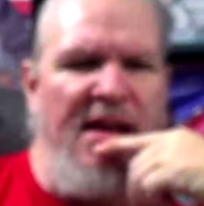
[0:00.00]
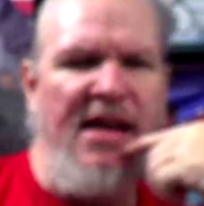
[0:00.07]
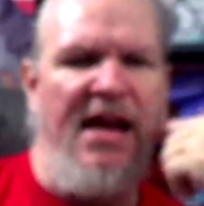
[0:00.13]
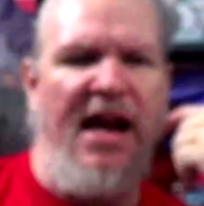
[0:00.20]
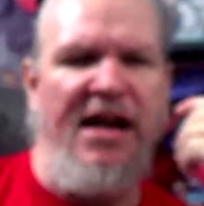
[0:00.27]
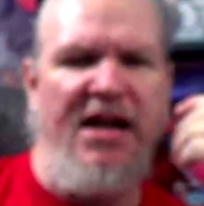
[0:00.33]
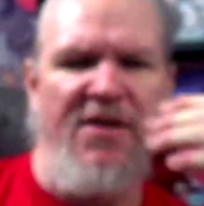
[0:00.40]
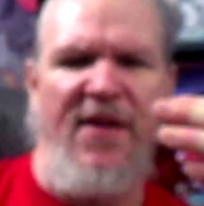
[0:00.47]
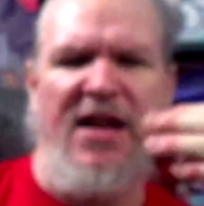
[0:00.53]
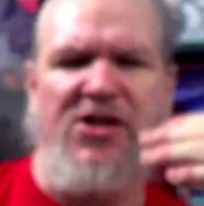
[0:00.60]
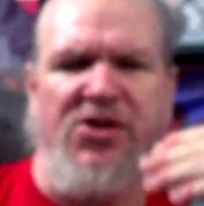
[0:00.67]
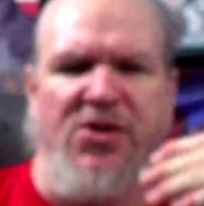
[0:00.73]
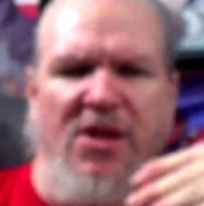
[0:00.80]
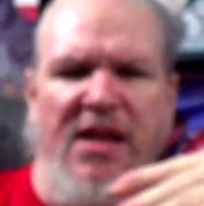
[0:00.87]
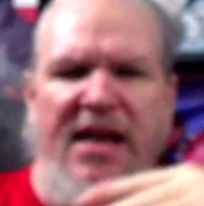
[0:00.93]
And
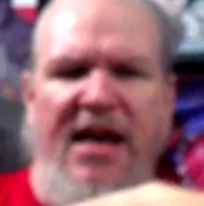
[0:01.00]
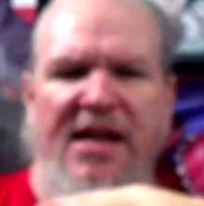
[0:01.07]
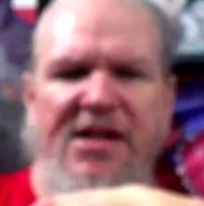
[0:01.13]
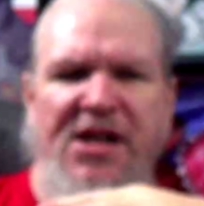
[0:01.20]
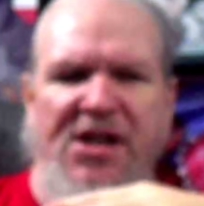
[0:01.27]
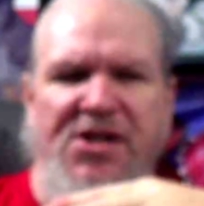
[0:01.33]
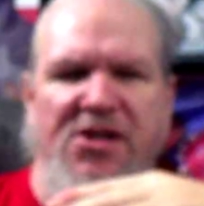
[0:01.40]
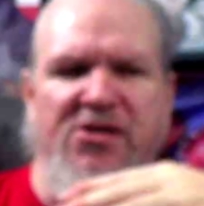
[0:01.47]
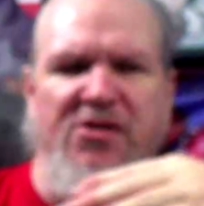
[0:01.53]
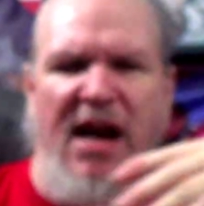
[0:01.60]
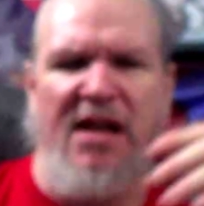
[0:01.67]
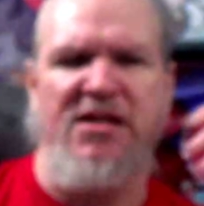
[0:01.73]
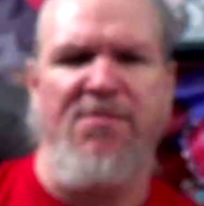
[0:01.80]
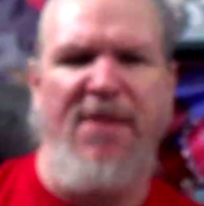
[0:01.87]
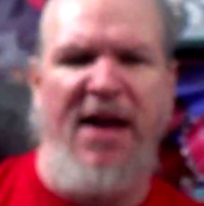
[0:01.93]
eventually I just
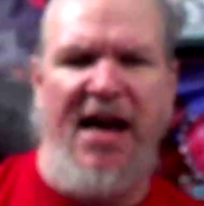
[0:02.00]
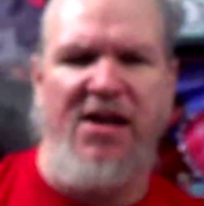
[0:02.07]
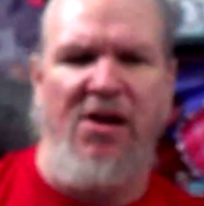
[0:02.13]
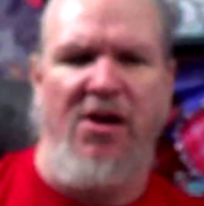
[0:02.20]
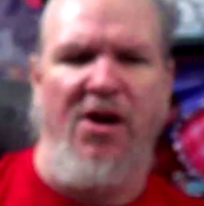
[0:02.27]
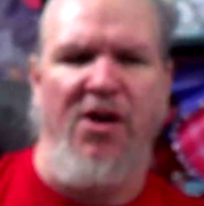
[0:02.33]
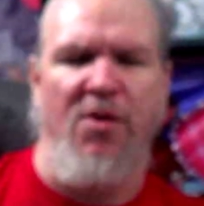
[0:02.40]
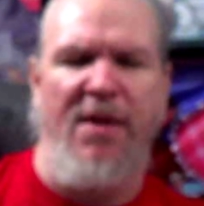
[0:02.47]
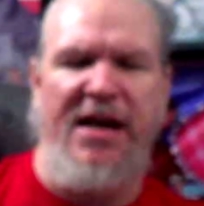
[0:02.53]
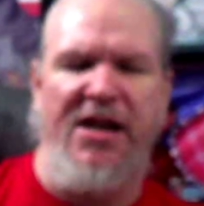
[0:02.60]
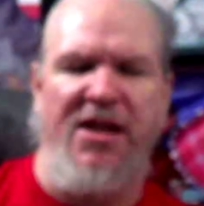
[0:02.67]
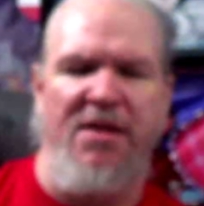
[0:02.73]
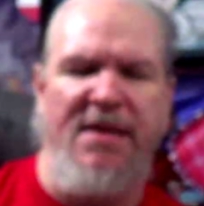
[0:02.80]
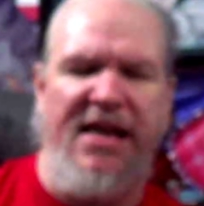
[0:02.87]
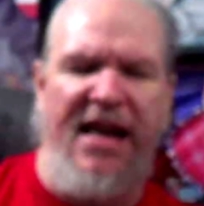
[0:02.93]
dropped back all the way to
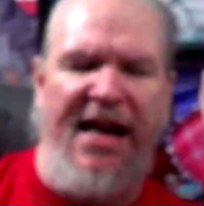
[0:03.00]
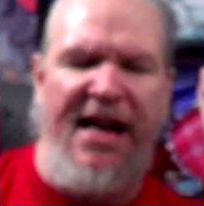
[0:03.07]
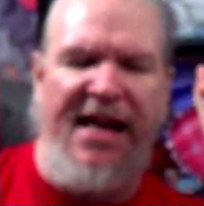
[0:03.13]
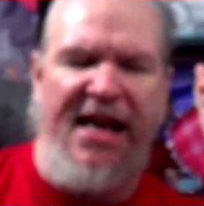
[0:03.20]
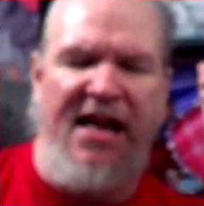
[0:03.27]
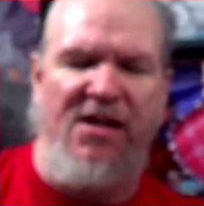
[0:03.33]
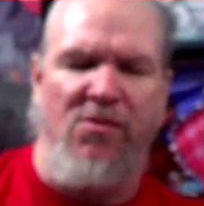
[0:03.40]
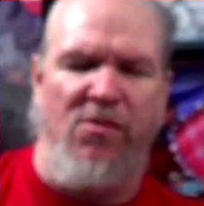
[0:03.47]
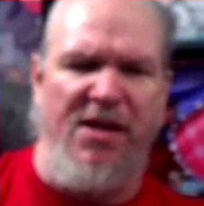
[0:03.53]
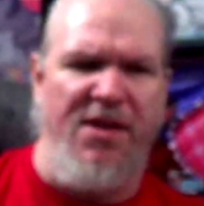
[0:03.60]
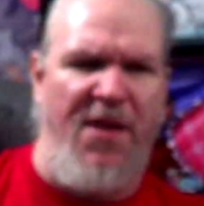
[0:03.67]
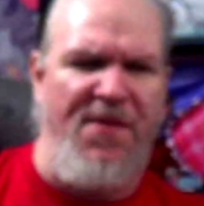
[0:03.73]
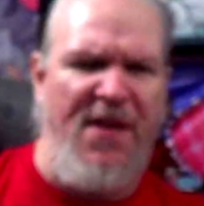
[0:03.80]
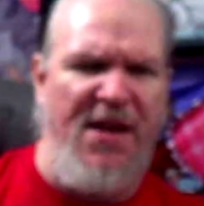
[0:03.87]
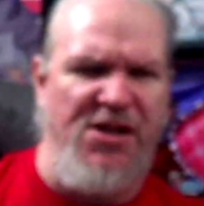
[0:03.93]
the beginning. And one of the
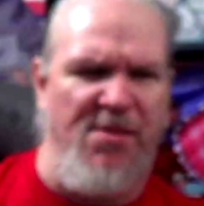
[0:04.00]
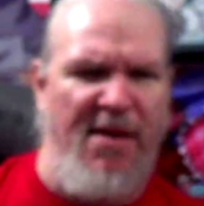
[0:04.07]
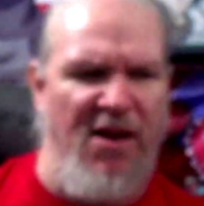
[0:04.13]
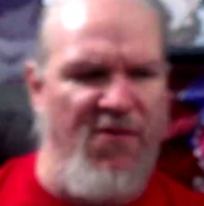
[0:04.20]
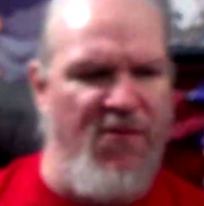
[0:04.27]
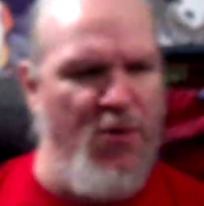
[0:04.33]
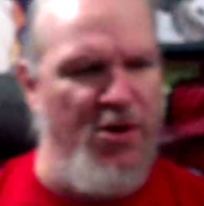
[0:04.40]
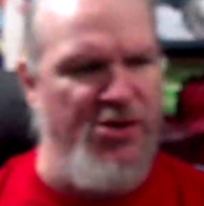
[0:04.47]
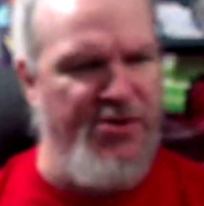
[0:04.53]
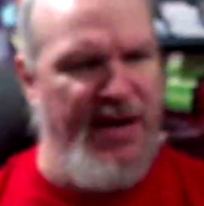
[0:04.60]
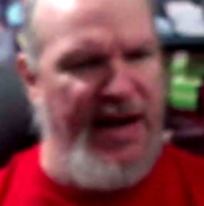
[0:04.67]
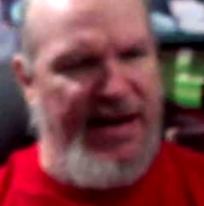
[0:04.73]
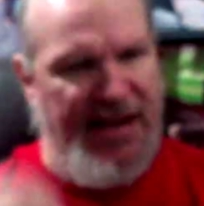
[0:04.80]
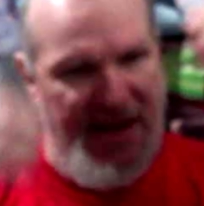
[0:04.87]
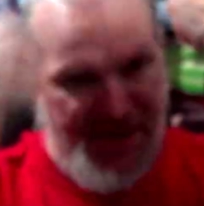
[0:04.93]
things about
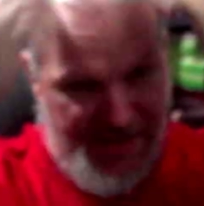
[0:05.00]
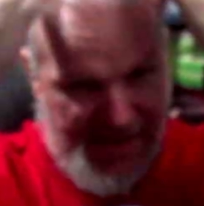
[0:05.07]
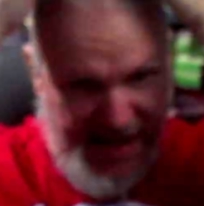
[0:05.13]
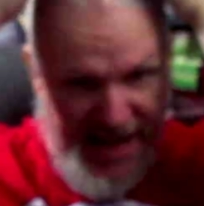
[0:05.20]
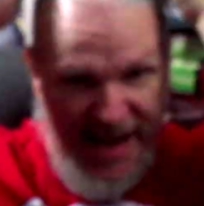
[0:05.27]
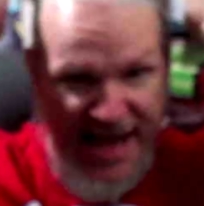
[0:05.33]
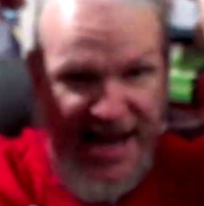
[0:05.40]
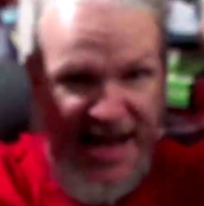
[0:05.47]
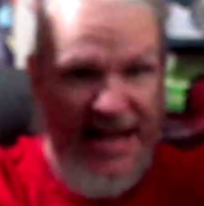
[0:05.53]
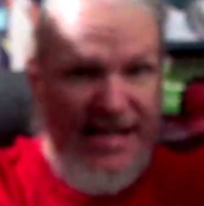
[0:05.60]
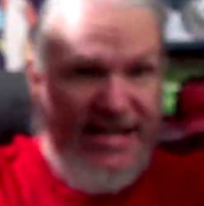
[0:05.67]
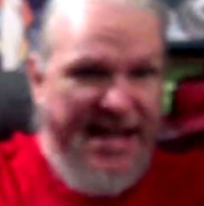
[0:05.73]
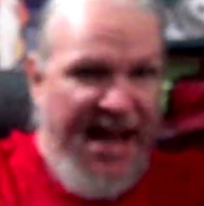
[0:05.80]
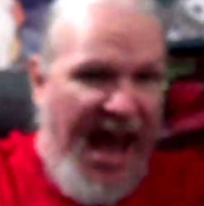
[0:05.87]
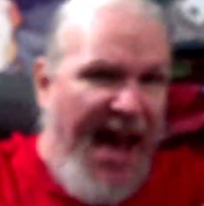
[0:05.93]
Fortran is,
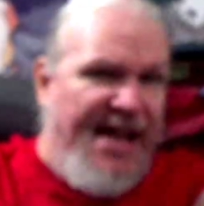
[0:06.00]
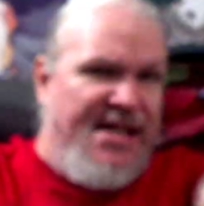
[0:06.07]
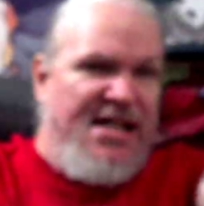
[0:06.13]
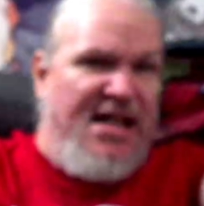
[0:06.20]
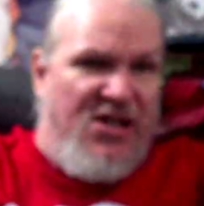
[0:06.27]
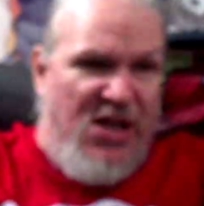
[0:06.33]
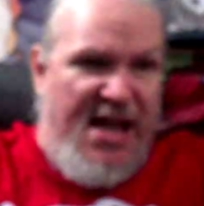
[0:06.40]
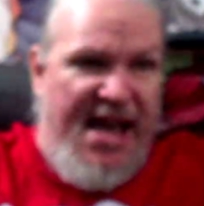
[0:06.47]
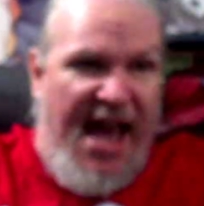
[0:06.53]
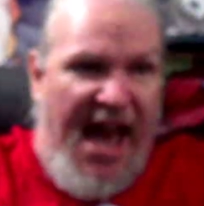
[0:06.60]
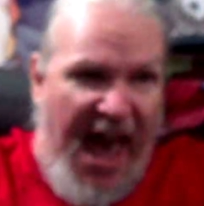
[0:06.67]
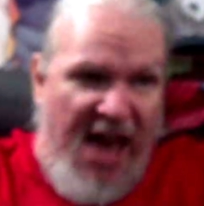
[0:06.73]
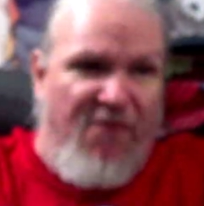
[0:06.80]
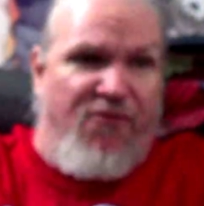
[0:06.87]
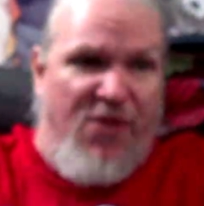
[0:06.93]
technically
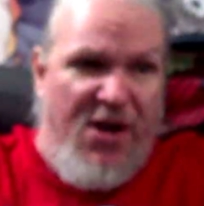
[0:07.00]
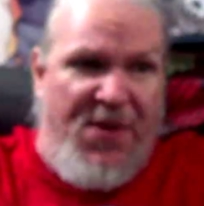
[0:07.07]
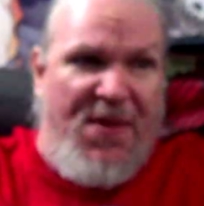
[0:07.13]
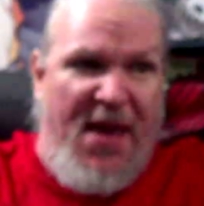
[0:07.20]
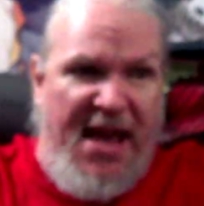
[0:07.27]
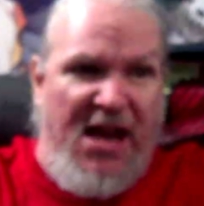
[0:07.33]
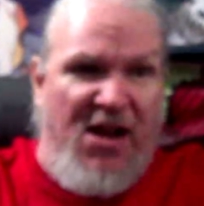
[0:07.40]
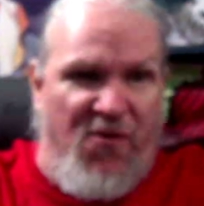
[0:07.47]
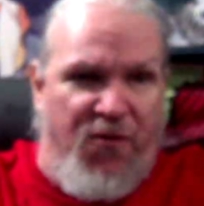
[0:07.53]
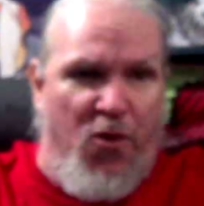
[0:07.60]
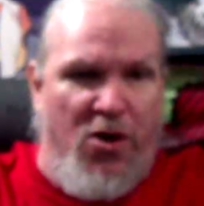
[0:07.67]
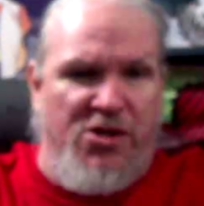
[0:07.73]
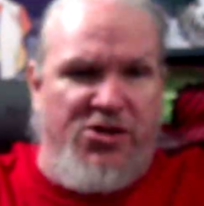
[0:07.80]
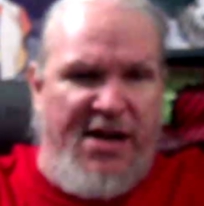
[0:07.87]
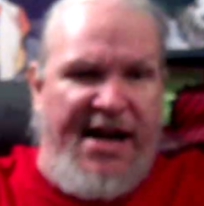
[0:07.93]
everything in
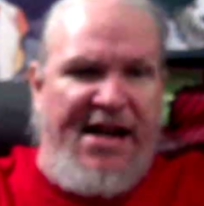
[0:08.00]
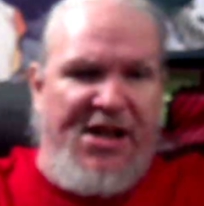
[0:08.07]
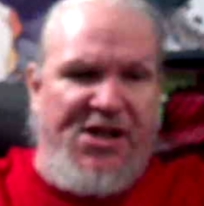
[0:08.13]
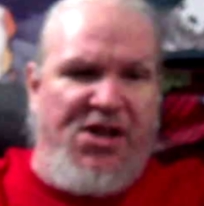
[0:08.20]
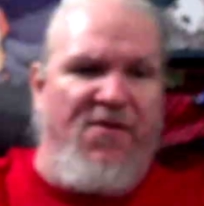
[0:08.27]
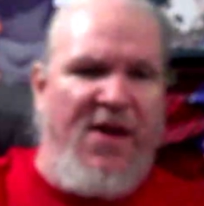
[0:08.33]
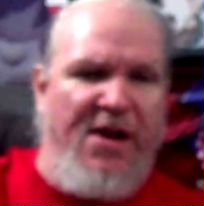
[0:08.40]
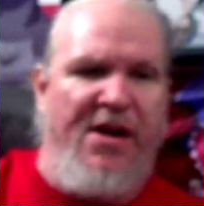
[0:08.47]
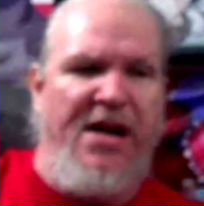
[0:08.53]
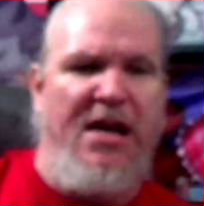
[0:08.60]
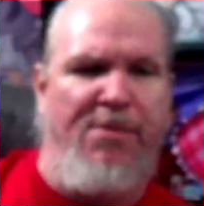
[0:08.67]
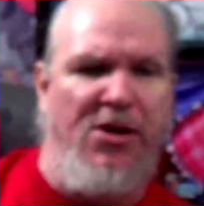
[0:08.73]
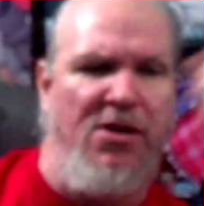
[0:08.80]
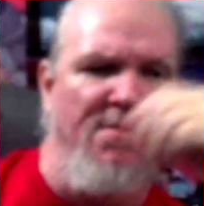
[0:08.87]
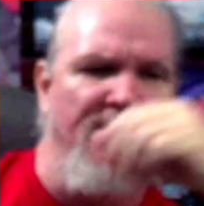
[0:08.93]
Fortran is a
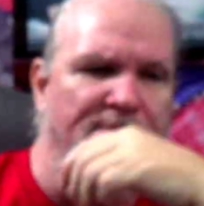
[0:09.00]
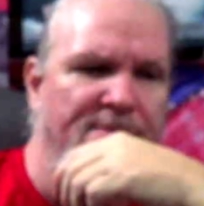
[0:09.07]
variable.